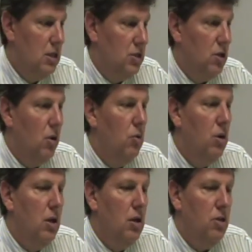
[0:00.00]
So
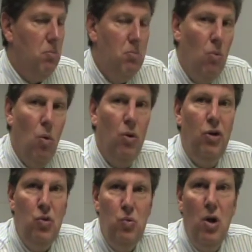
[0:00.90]
the more
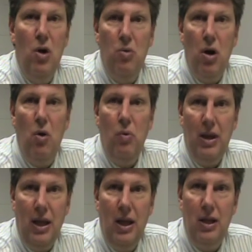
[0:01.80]
you know
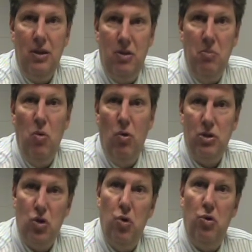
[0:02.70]
going in, the more
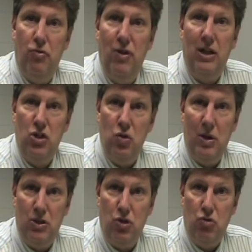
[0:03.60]
it's going to affect you
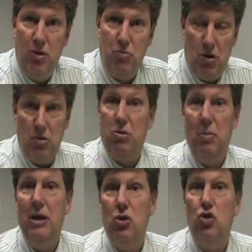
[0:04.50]
as a script writer to
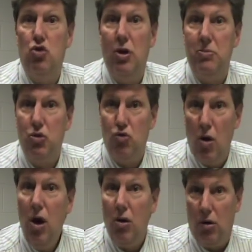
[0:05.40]
make your script
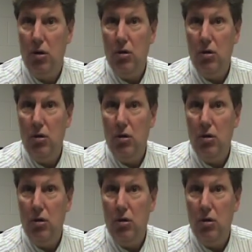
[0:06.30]
stronger.